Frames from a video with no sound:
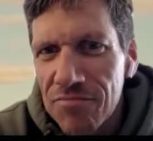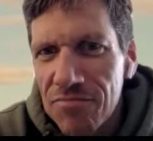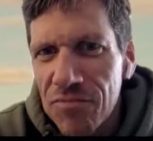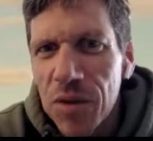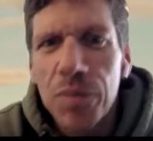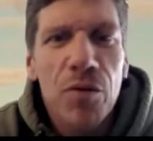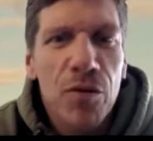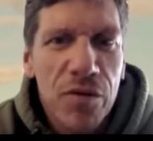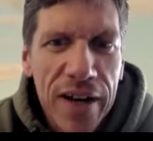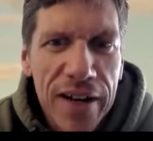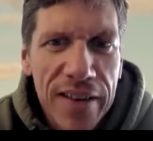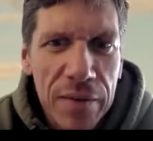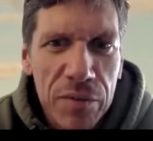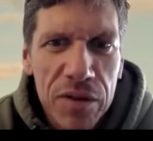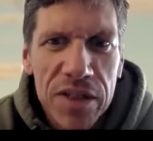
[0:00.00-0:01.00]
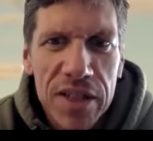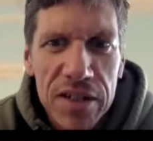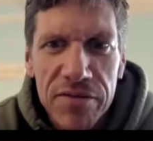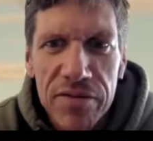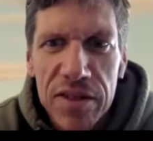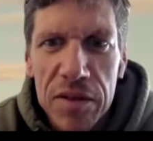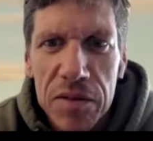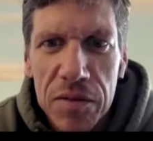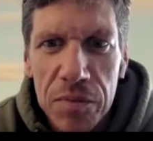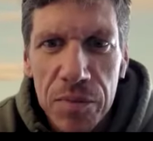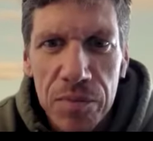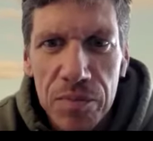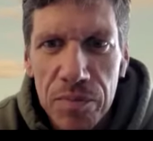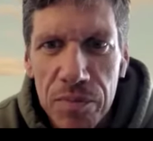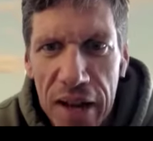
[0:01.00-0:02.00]
we provide them with different
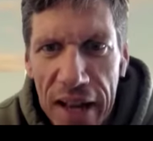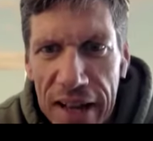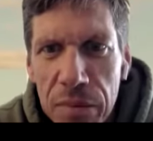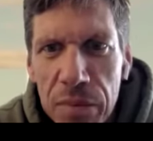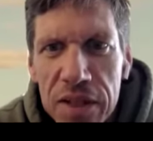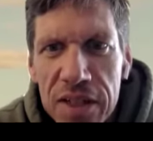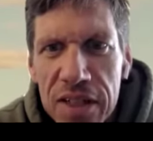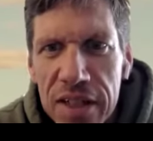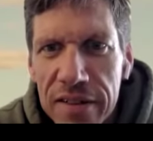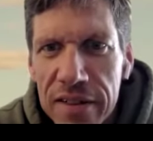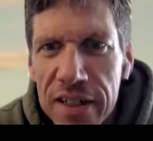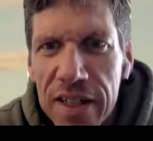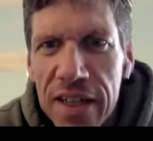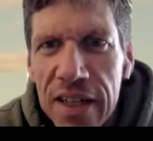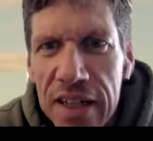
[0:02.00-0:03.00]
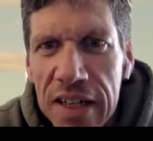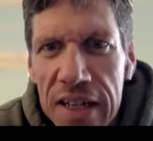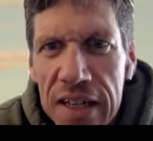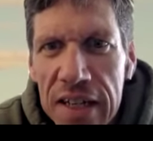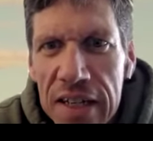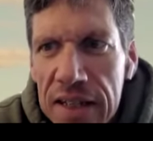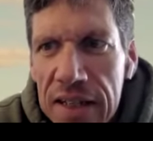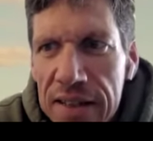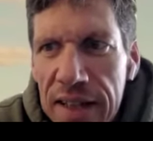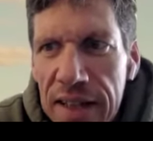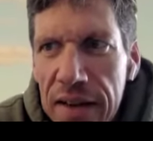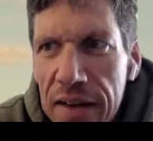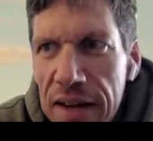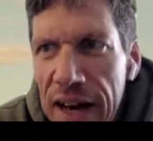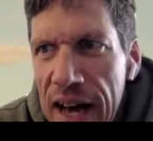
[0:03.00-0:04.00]
plant material.
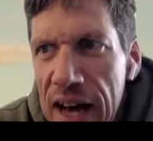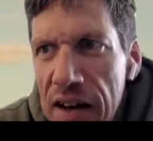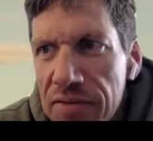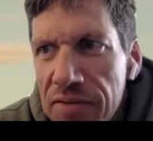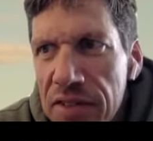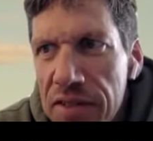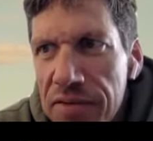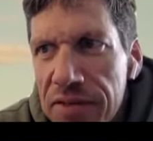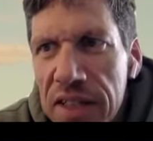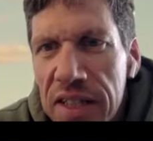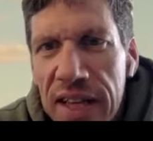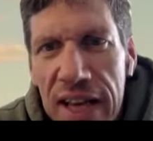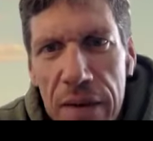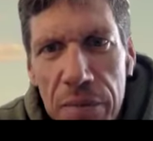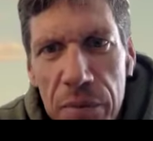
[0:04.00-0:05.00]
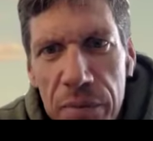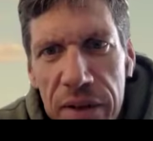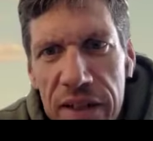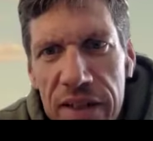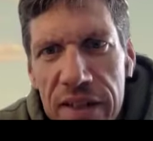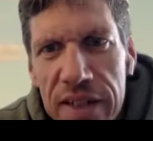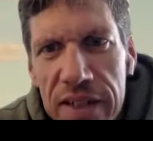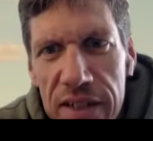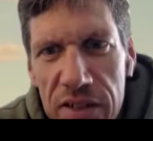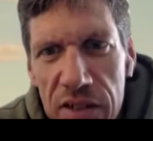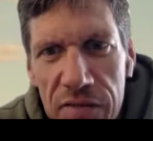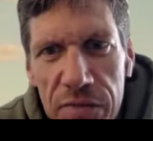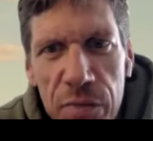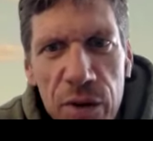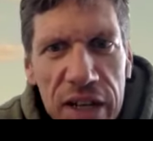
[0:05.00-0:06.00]
They have different capabilities
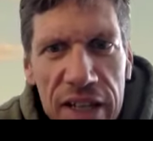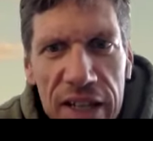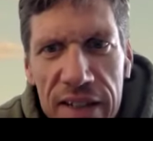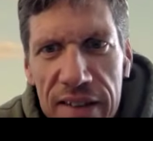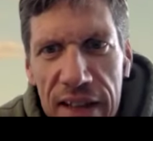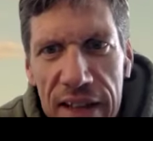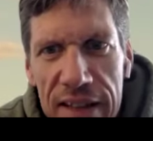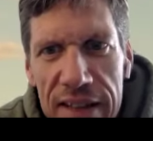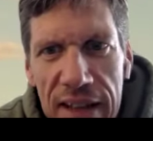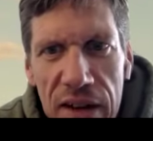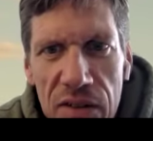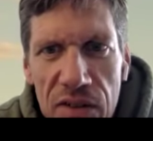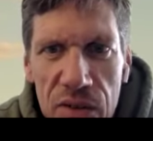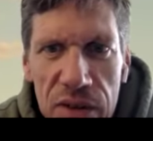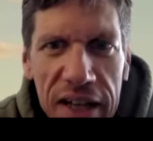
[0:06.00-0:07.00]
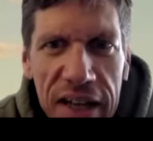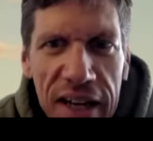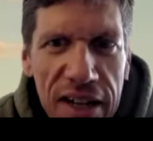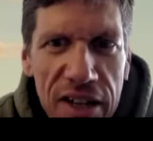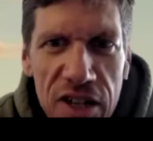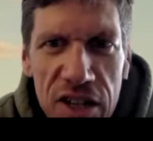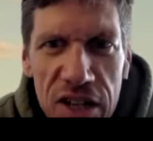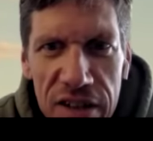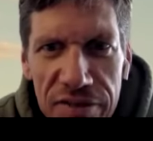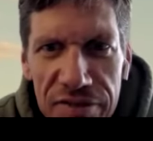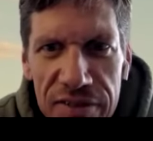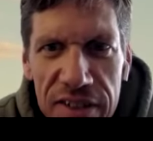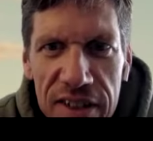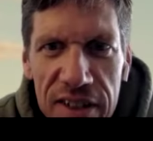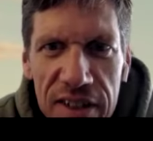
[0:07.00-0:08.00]
of breaking that down. So they can
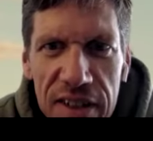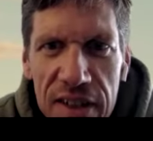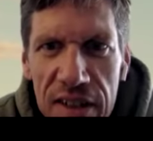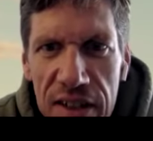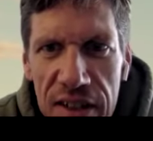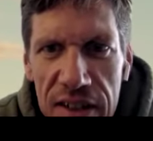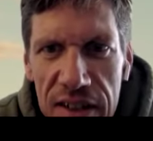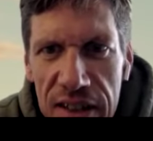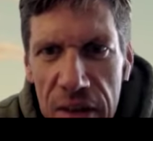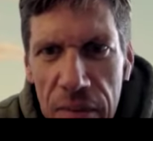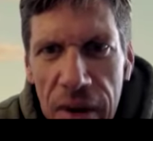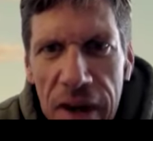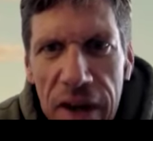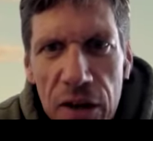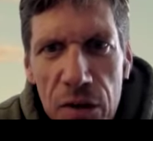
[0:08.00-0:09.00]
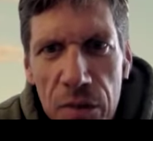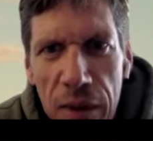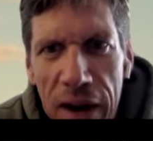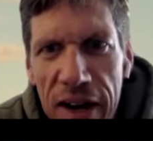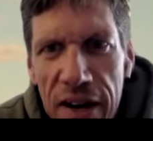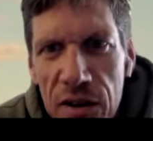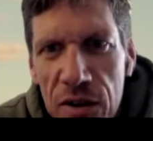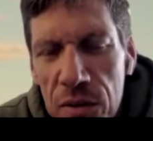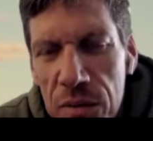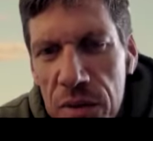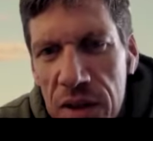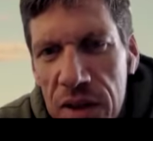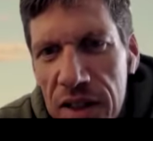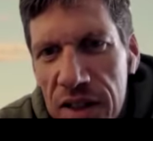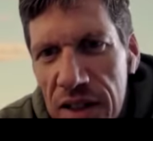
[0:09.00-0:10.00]
shift their microbiome
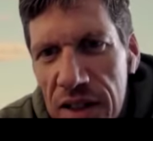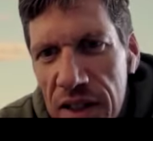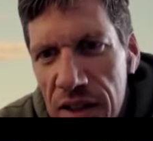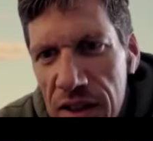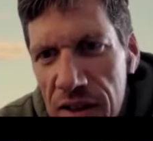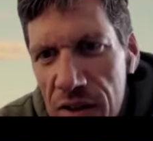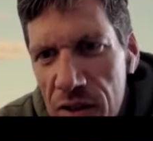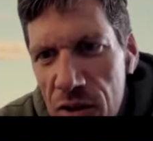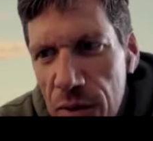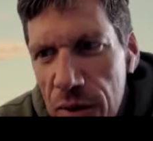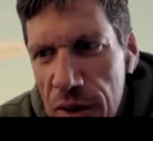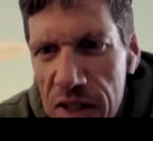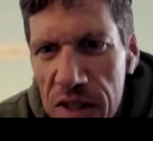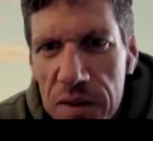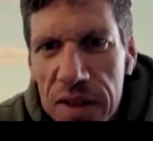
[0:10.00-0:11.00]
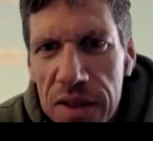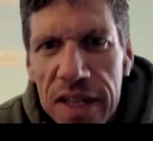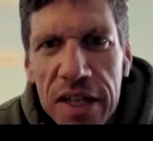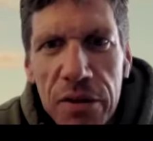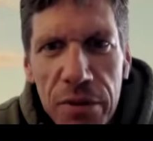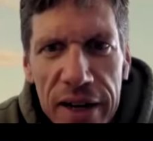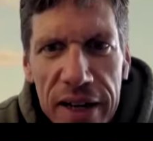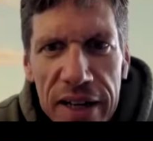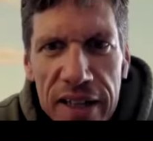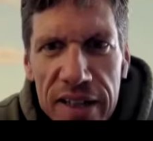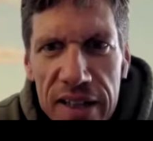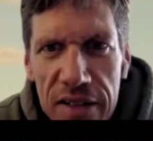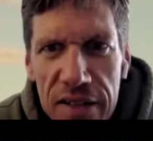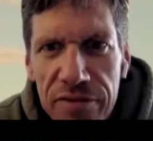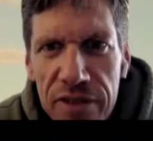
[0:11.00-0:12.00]
towards degrading
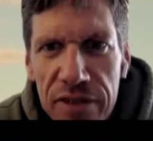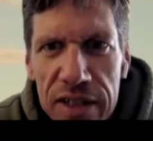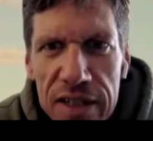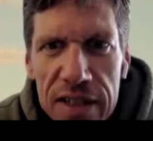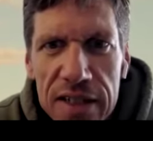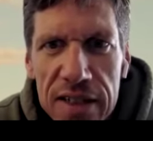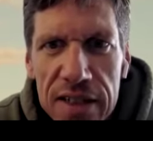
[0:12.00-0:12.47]
different